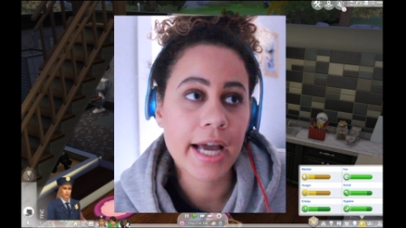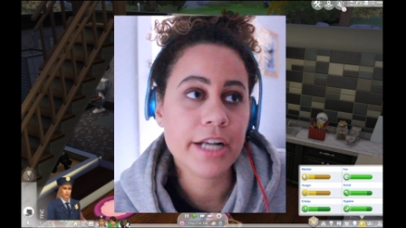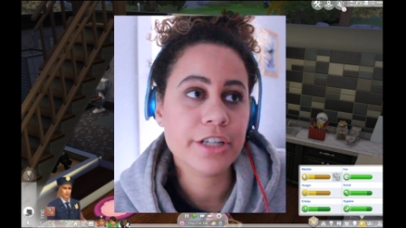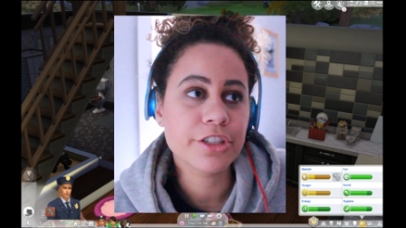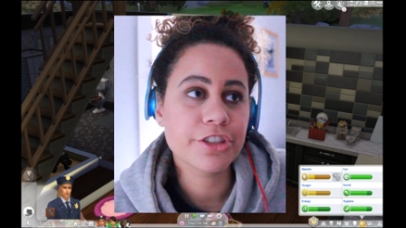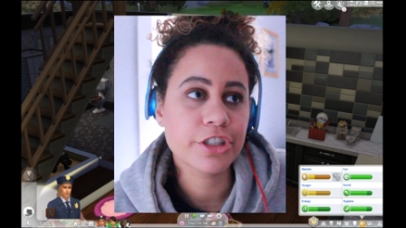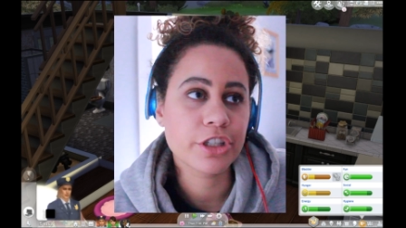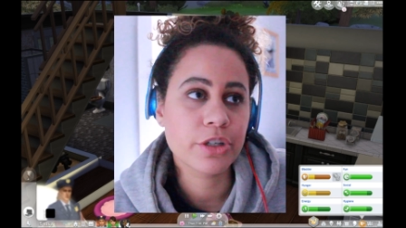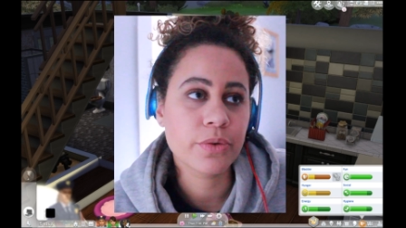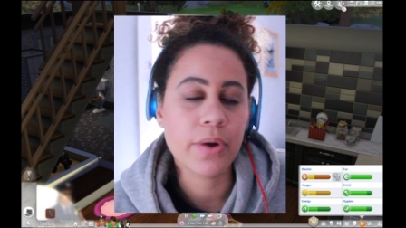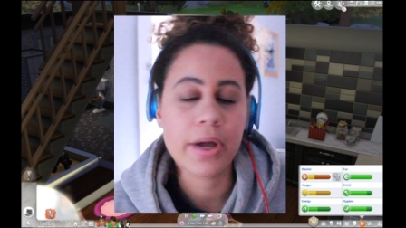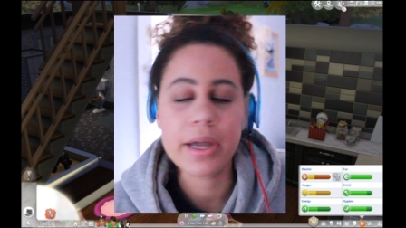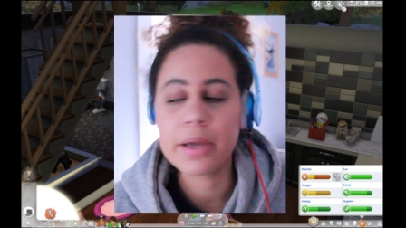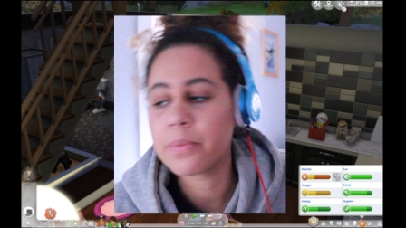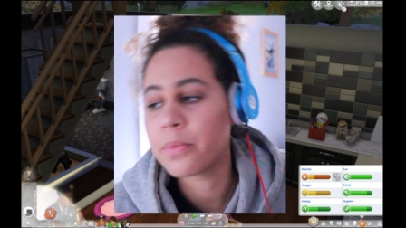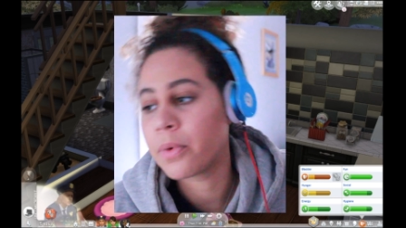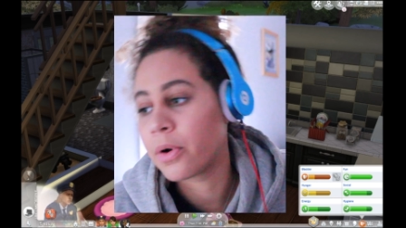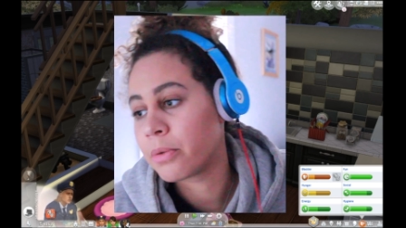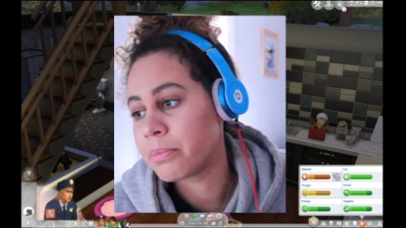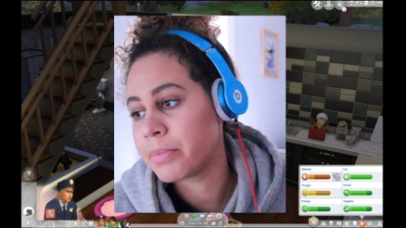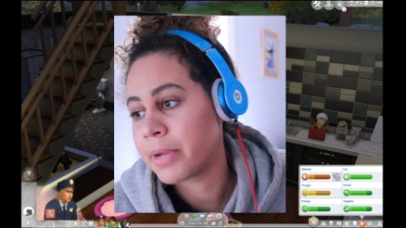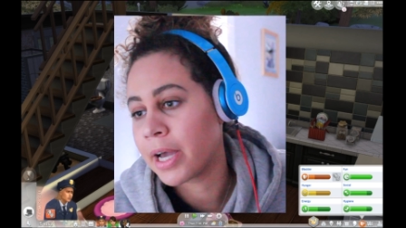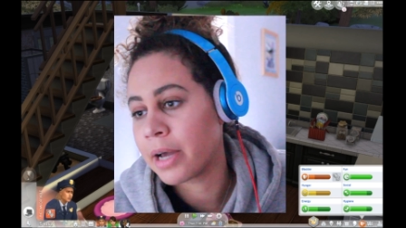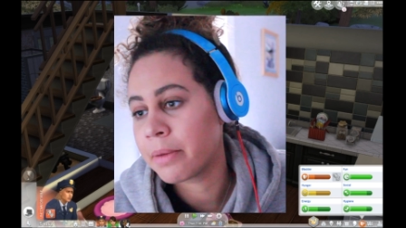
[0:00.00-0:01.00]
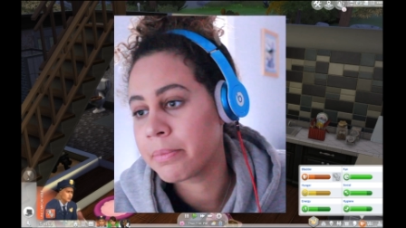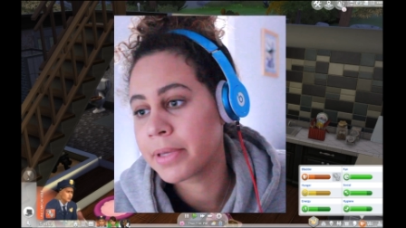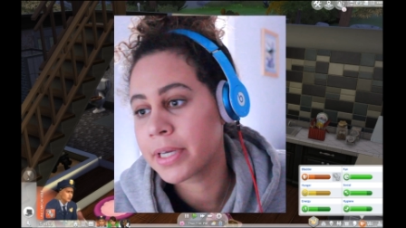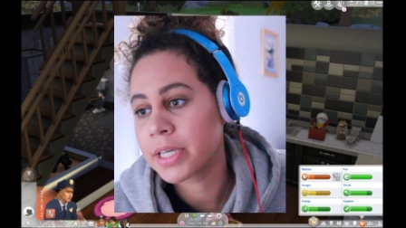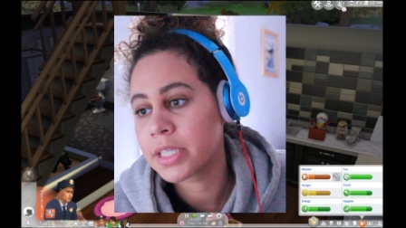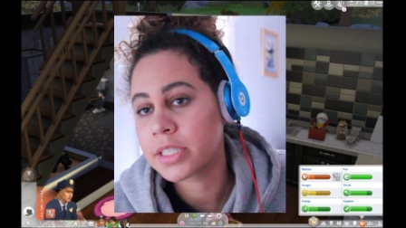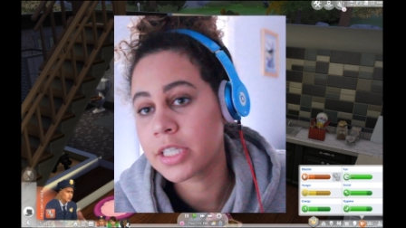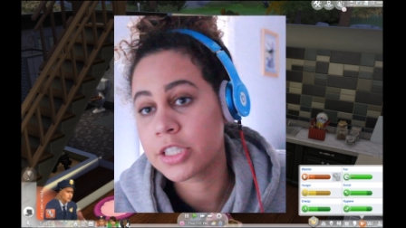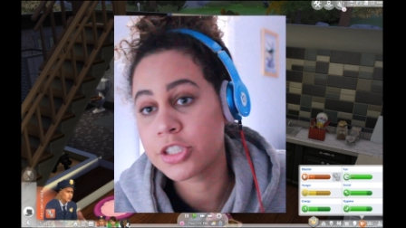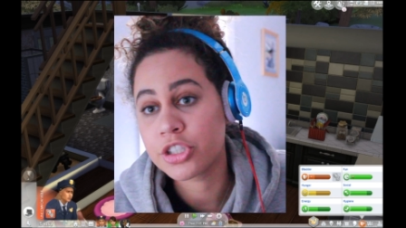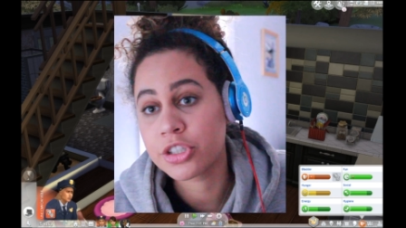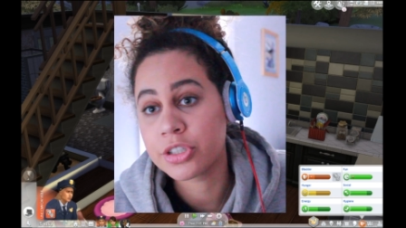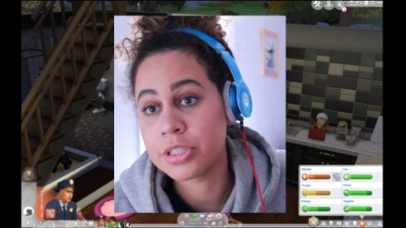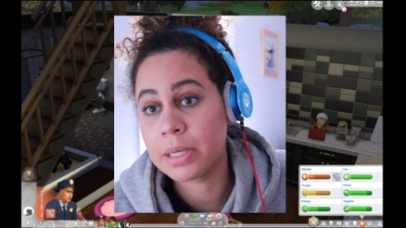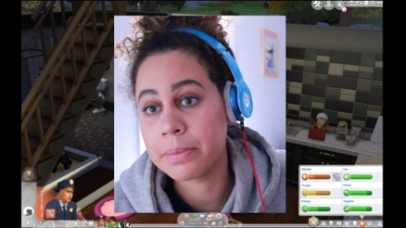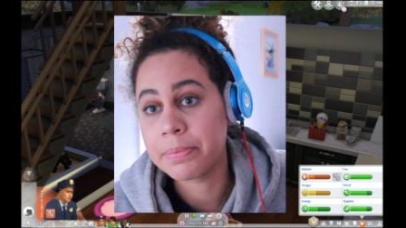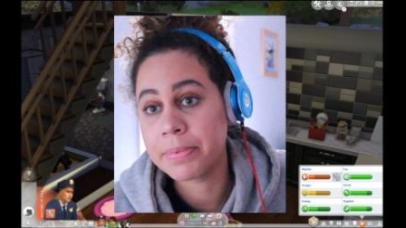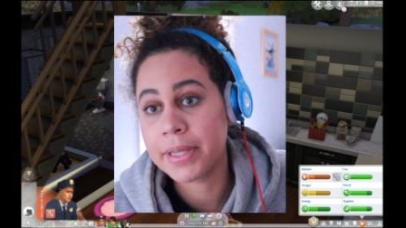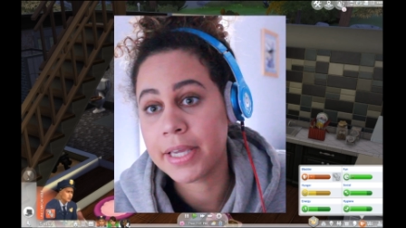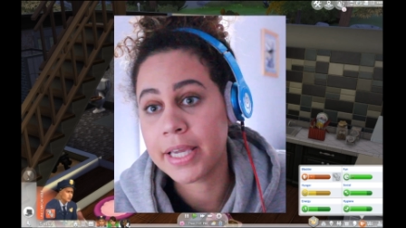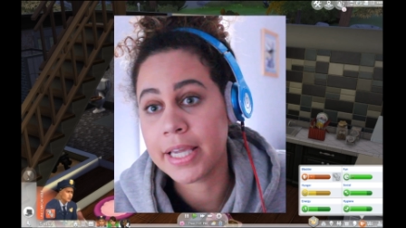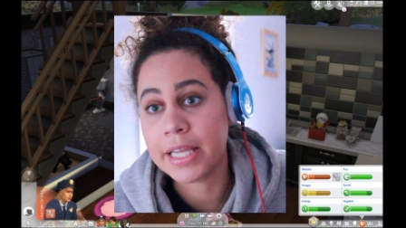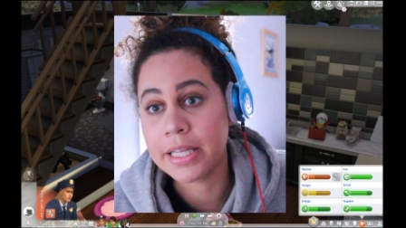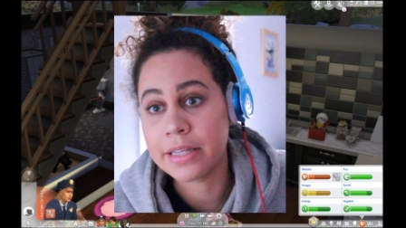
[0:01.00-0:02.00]
actually quite warm now because I turned
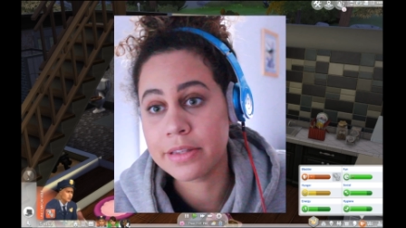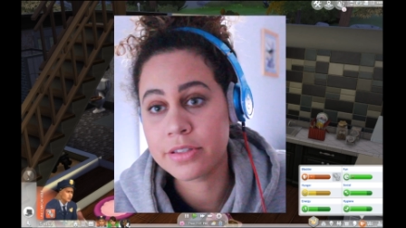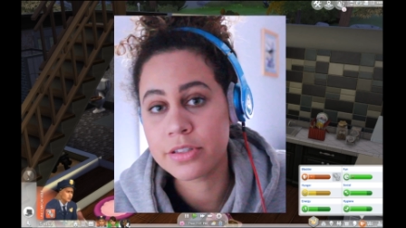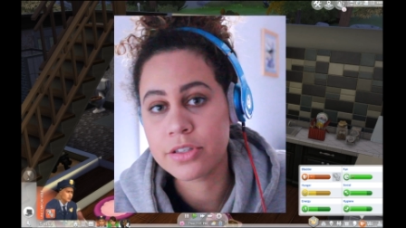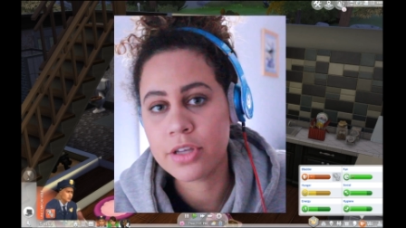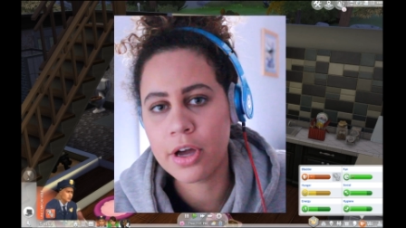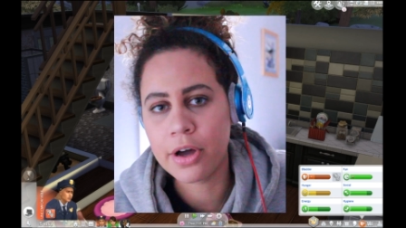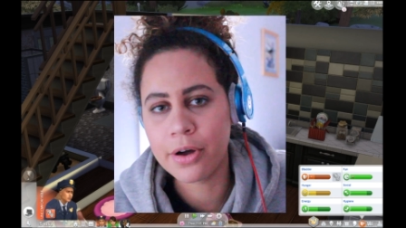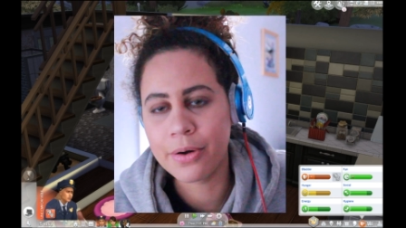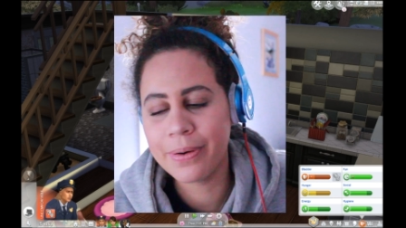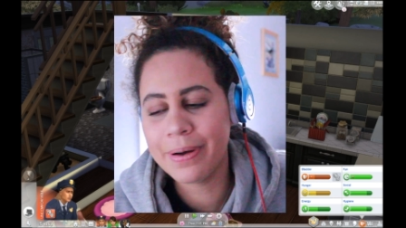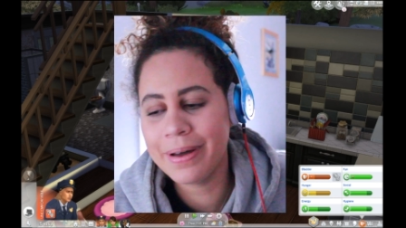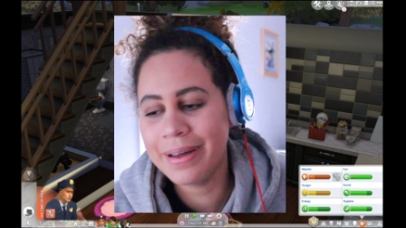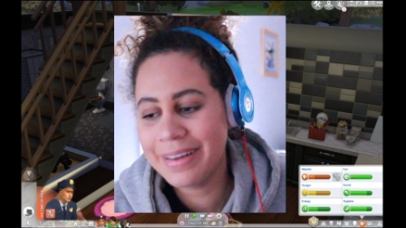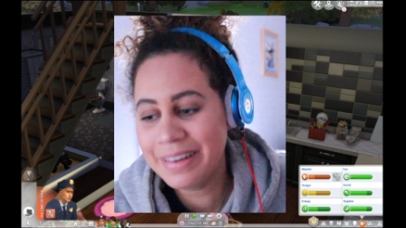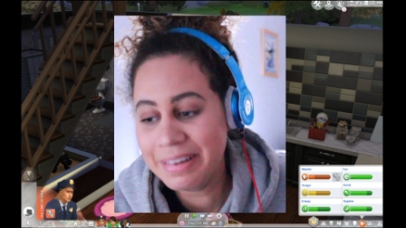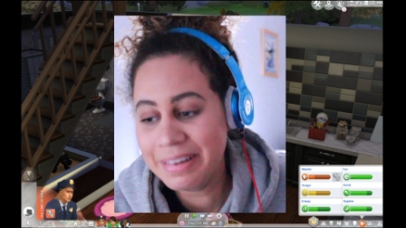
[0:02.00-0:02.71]
up the heat, so